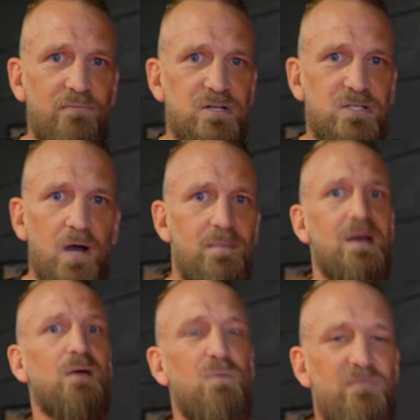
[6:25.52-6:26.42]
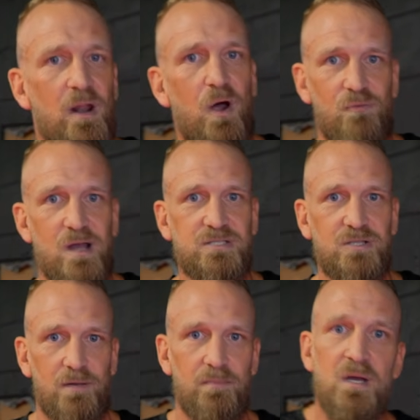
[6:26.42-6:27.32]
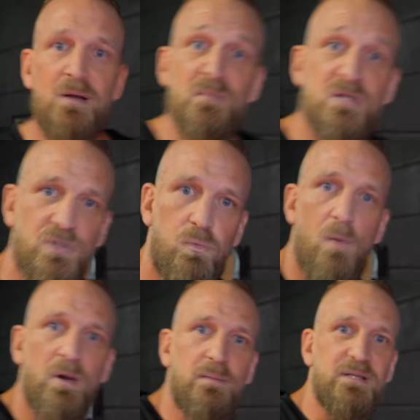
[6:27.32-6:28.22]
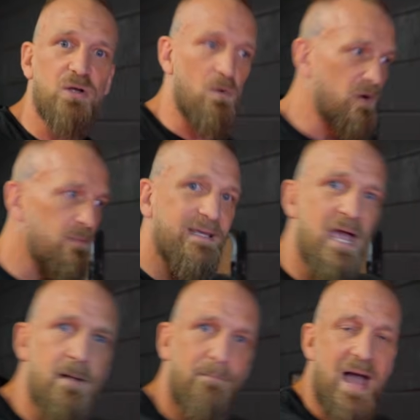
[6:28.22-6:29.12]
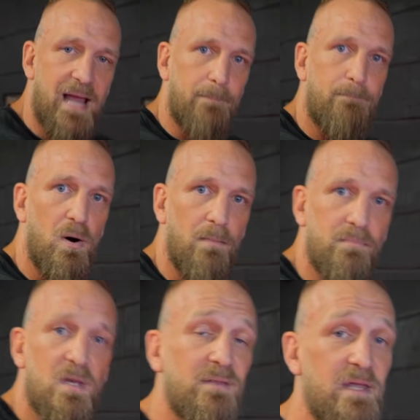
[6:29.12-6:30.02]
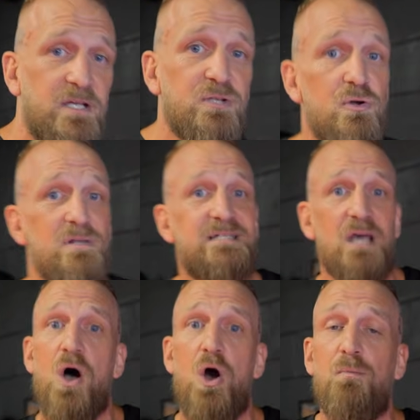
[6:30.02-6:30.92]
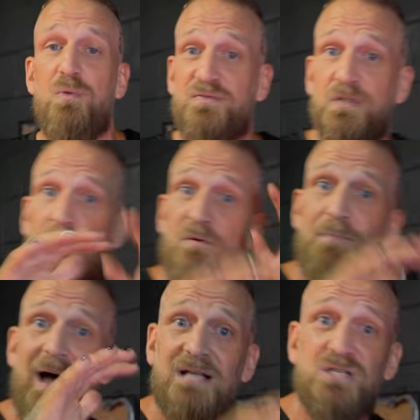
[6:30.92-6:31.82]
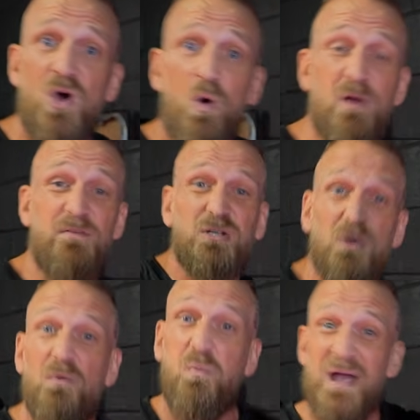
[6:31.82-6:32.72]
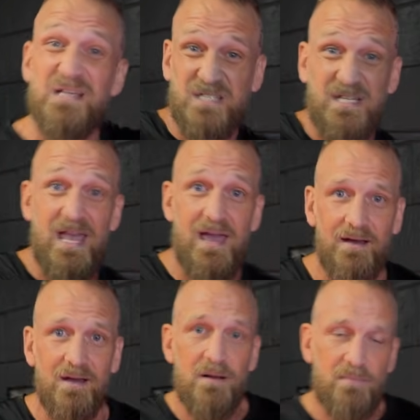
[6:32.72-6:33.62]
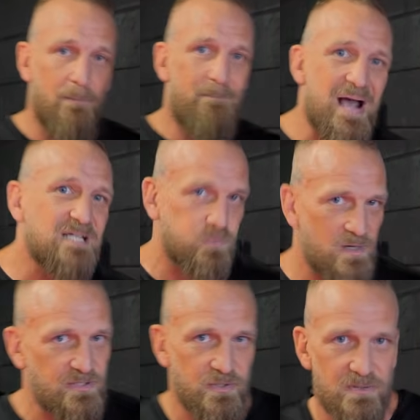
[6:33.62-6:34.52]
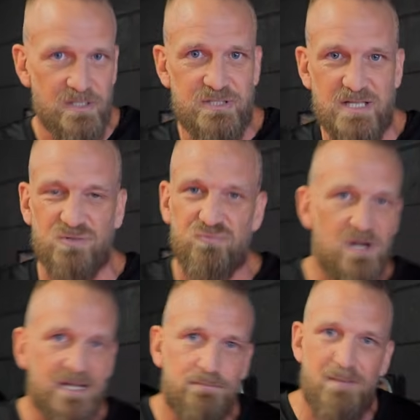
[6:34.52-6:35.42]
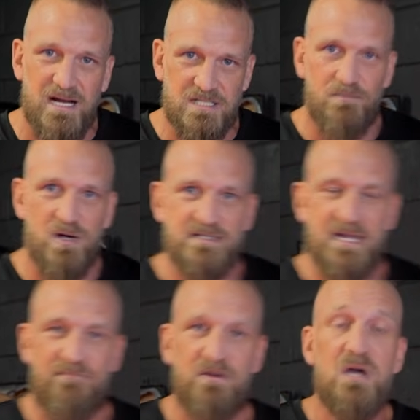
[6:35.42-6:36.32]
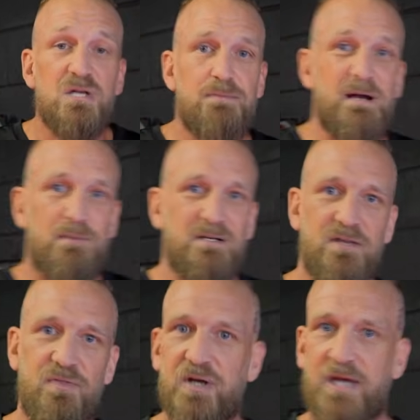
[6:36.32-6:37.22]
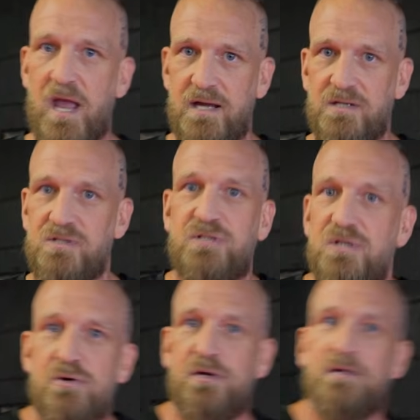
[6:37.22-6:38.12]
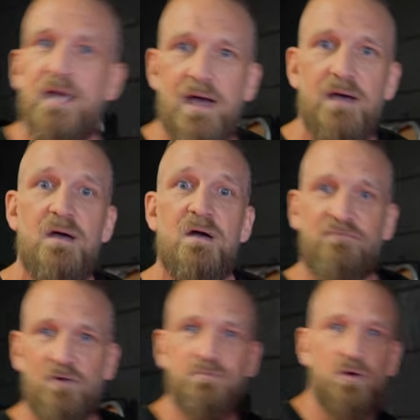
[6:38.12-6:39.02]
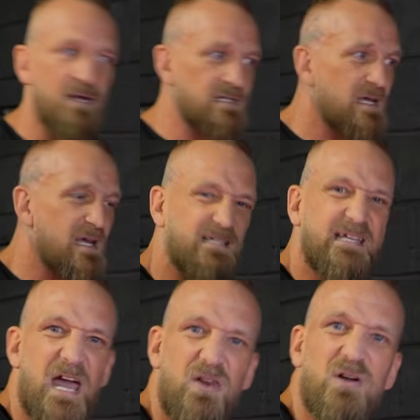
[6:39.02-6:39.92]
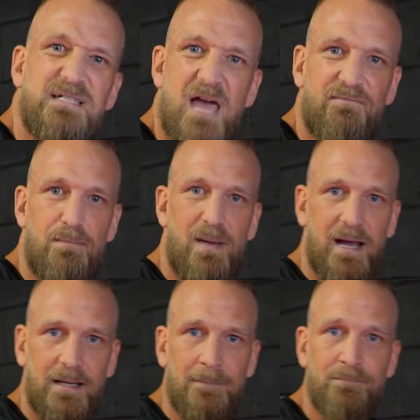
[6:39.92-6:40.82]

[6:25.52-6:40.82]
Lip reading: time within our rest time. So what we're going to be doing, we're going to be getting a bag, boom. Now you can do this at home with someone with pads, or even you can do it with weights to the air. The best way to do this, yeah, to really maximize the effort, to maximize the gains that you can get from doing this, is get a nice heavy bag.